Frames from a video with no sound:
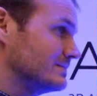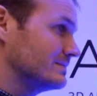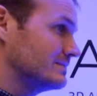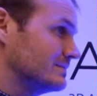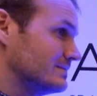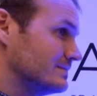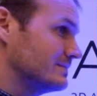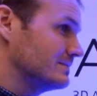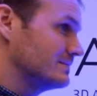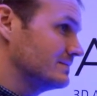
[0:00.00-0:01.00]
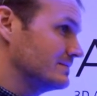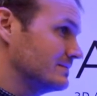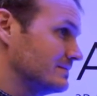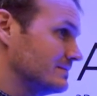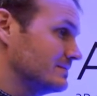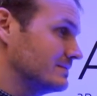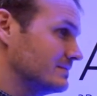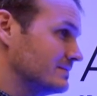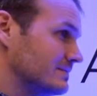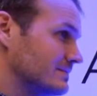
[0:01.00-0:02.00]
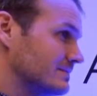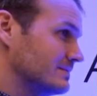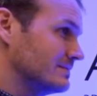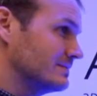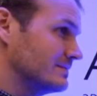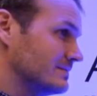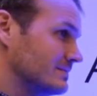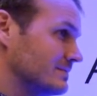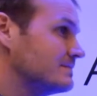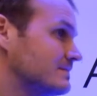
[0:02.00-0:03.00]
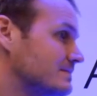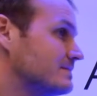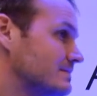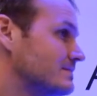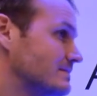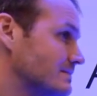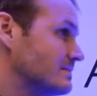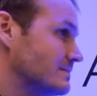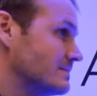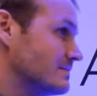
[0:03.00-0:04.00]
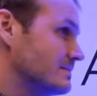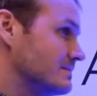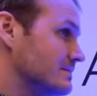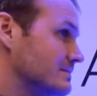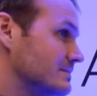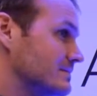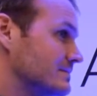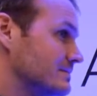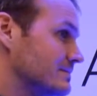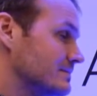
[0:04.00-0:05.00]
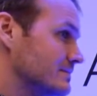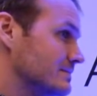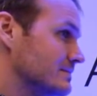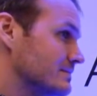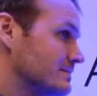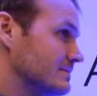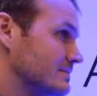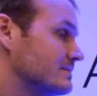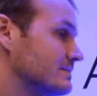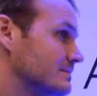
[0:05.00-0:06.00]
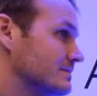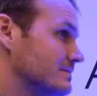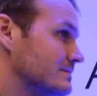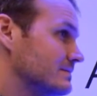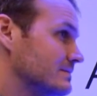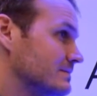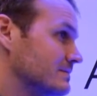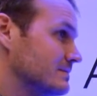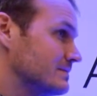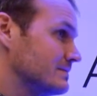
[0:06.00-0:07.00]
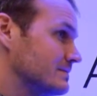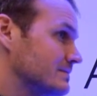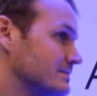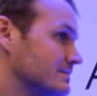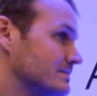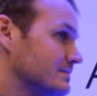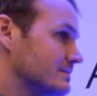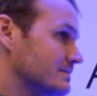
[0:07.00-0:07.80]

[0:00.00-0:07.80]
(not speaking)